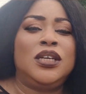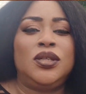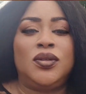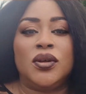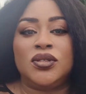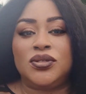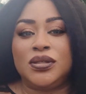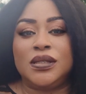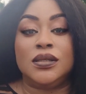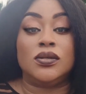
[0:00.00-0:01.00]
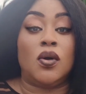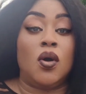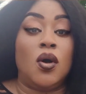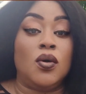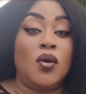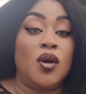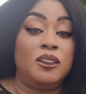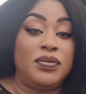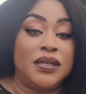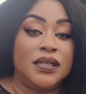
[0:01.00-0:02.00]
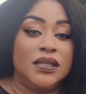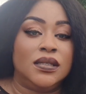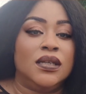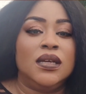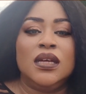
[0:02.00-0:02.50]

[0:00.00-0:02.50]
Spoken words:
industries or companies,